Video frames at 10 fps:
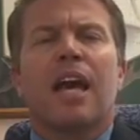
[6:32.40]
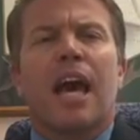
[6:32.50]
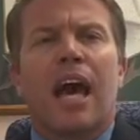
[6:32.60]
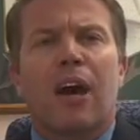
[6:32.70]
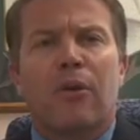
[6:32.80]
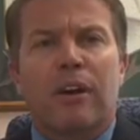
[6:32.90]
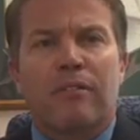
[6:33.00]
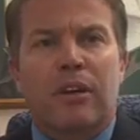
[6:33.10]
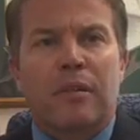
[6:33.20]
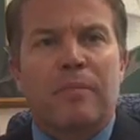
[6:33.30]

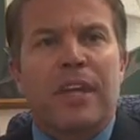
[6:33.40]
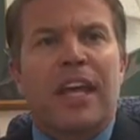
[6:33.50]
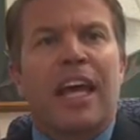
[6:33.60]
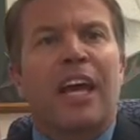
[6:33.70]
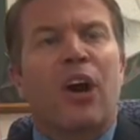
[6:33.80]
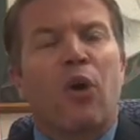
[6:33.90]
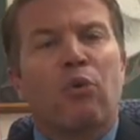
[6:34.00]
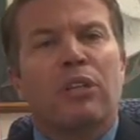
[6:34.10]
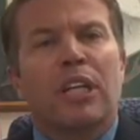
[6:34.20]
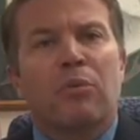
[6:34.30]
However, it
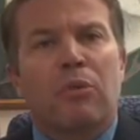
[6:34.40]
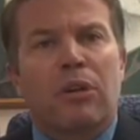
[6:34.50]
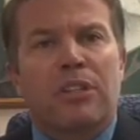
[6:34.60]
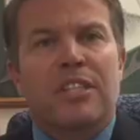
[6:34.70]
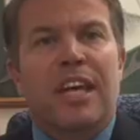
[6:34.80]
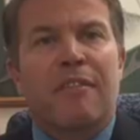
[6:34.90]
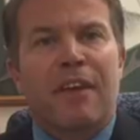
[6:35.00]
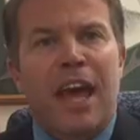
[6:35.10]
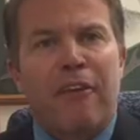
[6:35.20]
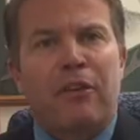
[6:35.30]
only works if
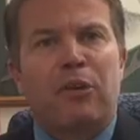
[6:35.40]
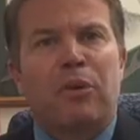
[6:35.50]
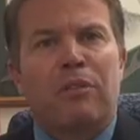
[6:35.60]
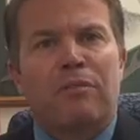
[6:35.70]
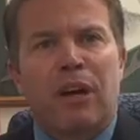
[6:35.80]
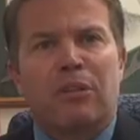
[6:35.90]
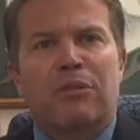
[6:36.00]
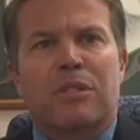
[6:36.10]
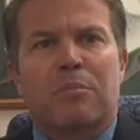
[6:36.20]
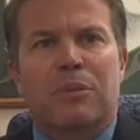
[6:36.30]
everyone
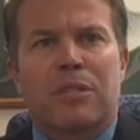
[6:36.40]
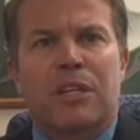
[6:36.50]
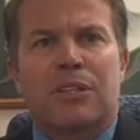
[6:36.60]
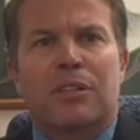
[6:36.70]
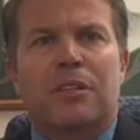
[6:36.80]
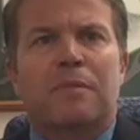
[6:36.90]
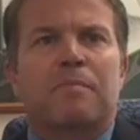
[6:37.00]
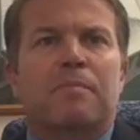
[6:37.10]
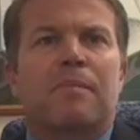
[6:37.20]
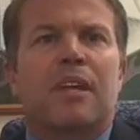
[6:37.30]
follows the procedures.
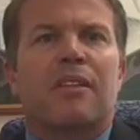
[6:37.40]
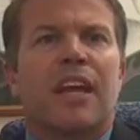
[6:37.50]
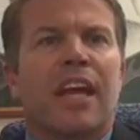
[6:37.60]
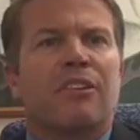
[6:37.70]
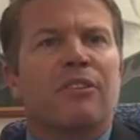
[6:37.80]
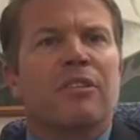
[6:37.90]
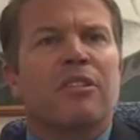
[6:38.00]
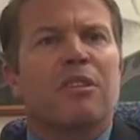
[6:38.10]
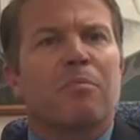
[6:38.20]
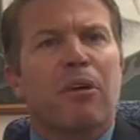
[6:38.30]
The entrance
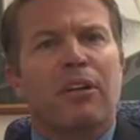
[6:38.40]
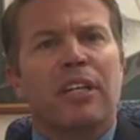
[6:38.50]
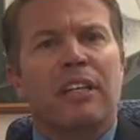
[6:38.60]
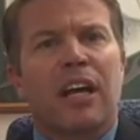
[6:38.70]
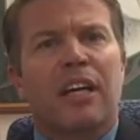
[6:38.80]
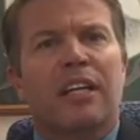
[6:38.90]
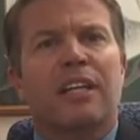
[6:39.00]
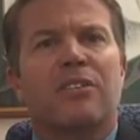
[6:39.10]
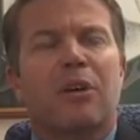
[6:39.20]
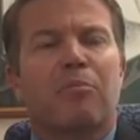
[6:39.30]
to the parking lot
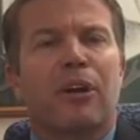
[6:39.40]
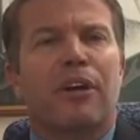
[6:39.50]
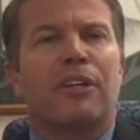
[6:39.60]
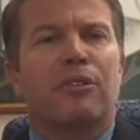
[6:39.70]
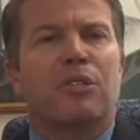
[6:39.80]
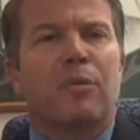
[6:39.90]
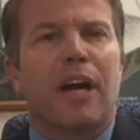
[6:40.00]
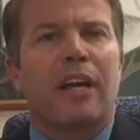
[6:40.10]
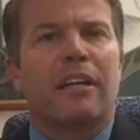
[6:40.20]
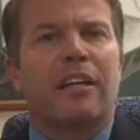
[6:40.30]
is on Prairie Dunes
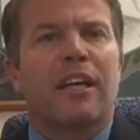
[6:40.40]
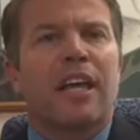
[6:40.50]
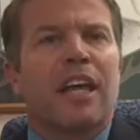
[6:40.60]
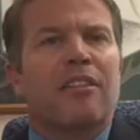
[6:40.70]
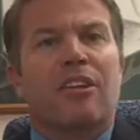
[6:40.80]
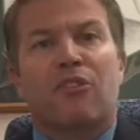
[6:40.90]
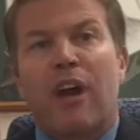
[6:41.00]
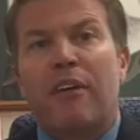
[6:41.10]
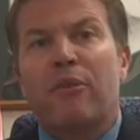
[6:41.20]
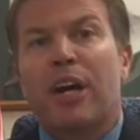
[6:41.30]
Way. The
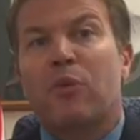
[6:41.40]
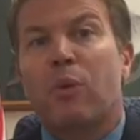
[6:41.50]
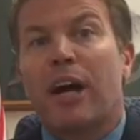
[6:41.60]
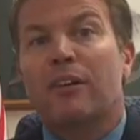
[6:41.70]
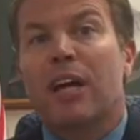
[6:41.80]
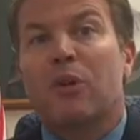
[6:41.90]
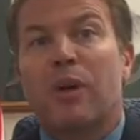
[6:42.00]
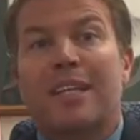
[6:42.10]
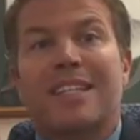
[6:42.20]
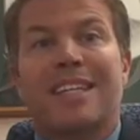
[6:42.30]
driveway on Wild Hawk
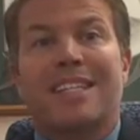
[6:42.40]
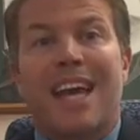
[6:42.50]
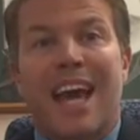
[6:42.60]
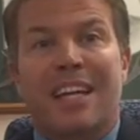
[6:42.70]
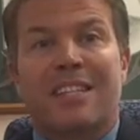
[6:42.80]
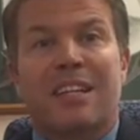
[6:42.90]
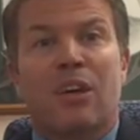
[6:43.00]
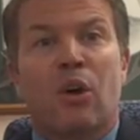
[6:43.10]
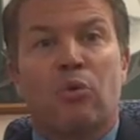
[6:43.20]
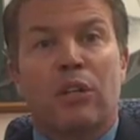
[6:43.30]
West is
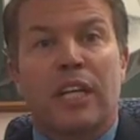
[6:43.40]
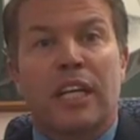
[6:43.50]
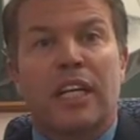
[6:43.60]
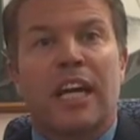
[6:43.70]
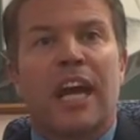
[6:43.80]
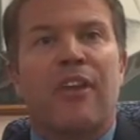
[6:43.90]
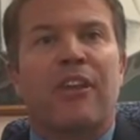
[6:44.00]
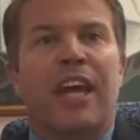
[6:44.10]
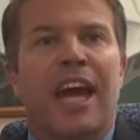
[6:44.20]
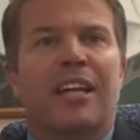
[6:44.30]
exit only, and
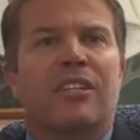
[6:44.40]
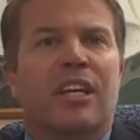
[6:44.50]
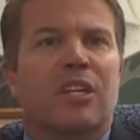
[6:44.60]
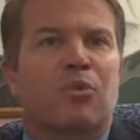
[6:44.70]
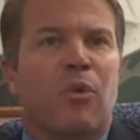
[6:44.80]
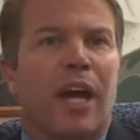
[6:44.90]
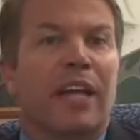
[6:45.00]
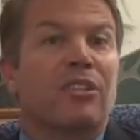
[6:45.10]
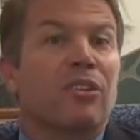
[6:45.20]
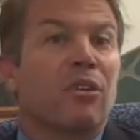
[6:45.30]
the exit is
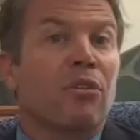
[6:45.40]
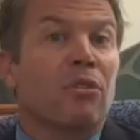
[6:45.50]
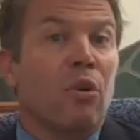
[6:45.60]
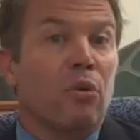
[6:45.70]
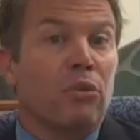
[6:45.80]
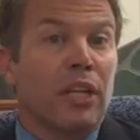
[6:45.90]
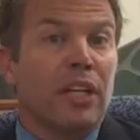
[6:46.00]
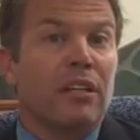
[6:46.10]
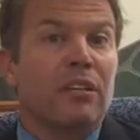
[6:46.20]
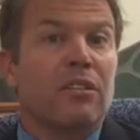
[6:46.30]
right turn only